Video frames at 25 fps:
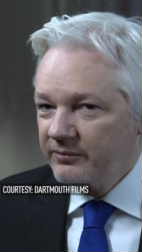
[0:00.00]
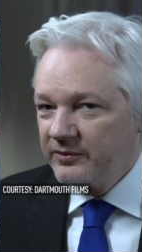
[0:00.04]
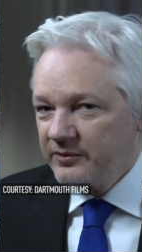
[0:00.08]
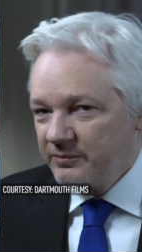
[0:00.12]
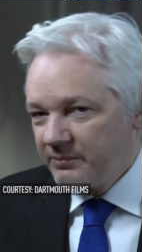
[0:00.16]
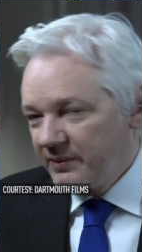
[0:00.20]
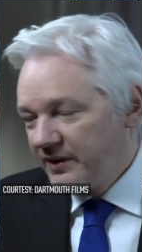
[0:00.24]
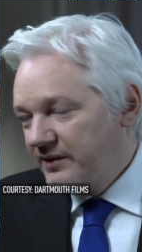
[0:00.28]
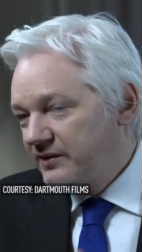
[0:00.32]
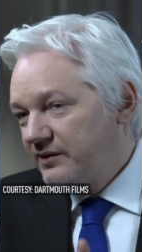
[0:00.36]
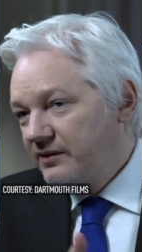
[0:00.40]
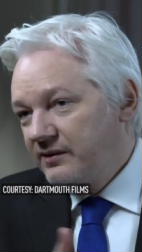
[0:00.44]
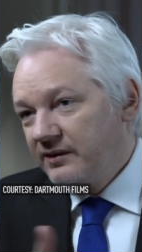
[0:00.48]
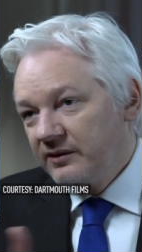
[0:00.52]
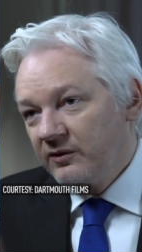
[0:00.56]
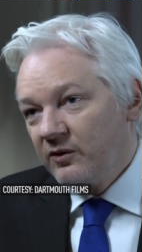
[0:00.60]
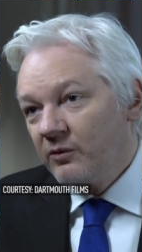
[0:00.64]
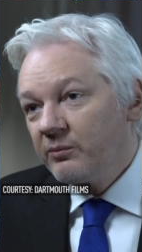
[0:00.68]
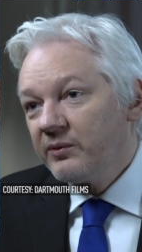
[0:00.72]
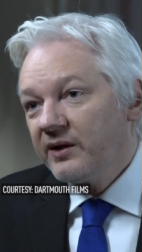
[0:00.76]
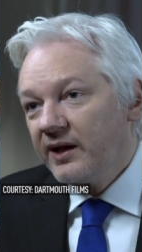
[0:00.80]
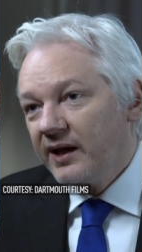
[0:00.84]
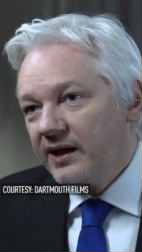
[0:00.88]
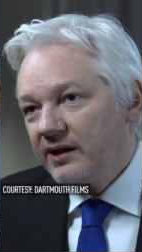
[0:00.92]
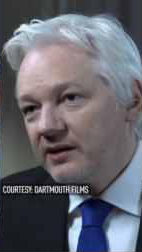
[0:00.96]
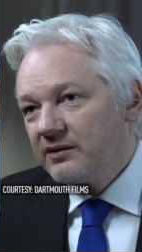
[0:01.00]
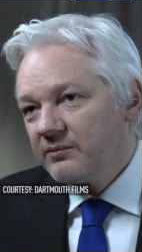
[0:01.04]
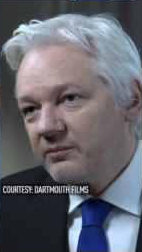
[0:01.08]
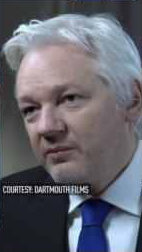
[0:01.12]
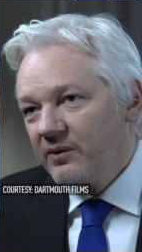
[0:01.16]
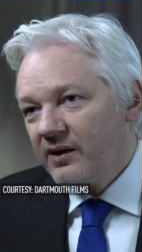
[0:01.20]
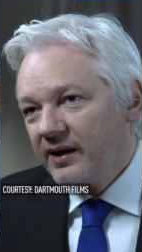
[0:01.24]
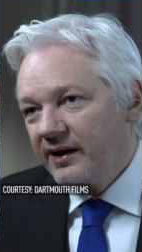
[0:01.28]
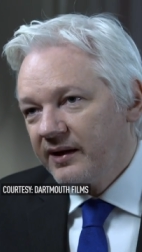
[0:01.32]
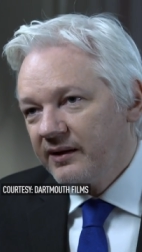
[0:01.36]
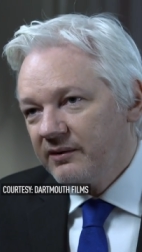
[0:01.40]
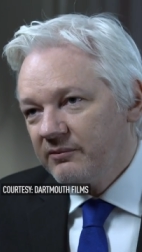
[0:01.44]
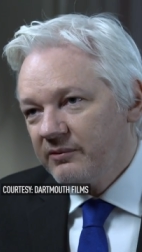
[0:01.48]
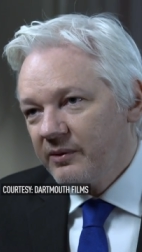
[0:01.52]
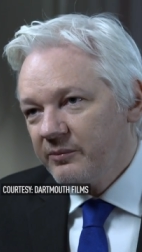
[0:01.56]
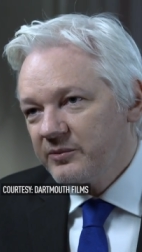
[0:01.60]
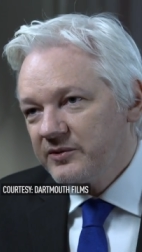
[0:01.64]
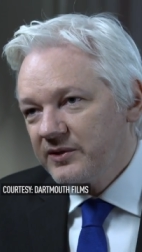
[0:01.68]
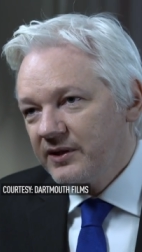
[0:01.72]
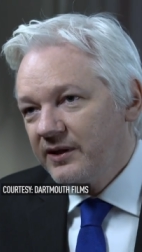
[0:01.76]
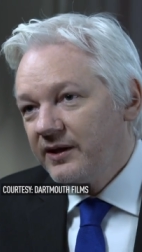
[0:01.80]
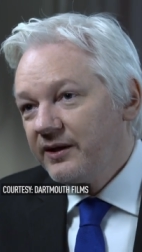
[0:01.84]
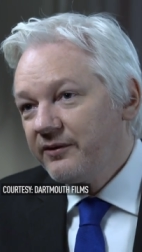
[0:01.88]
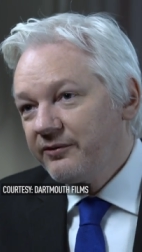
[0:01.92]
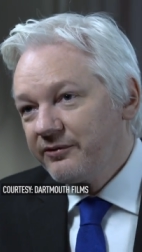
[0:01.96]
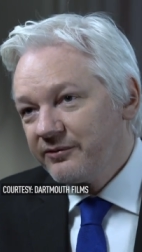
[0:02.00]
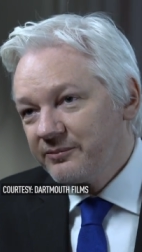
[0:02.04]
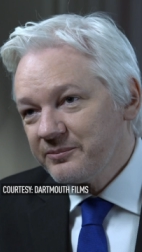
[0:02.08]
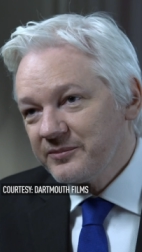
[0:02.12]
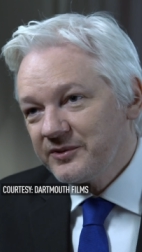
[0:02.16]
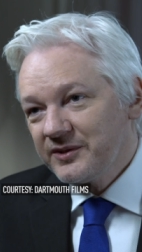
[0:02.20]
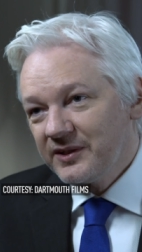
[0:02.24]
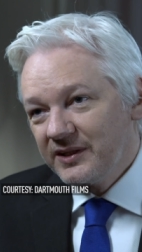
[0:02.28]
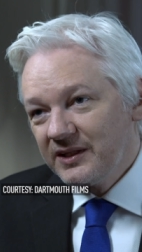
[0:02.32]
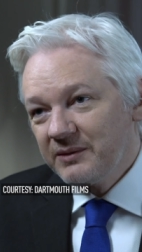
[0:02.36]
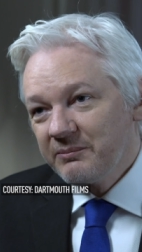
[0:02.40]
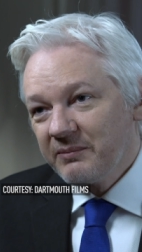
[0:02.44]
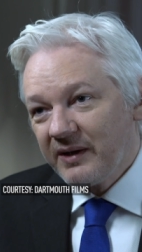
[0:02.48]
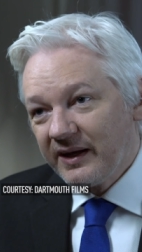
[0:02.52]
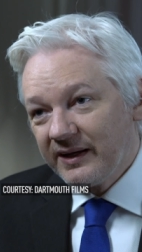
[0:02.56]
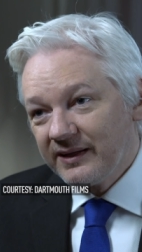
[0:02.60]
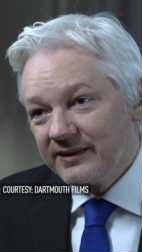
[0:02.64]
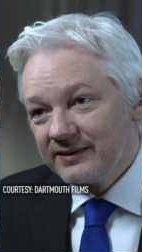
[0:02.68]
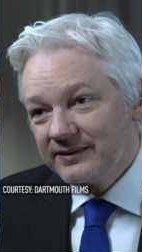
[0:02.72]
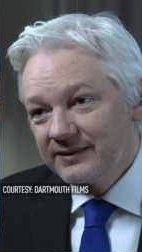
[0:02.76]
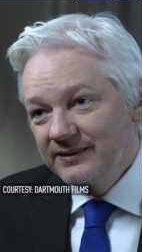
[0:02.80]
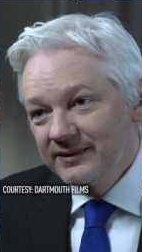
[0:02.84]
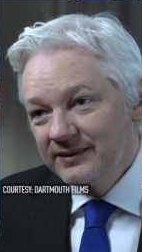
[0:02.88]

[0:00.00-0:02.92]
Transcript: was basically nominated by a representative from Citibank.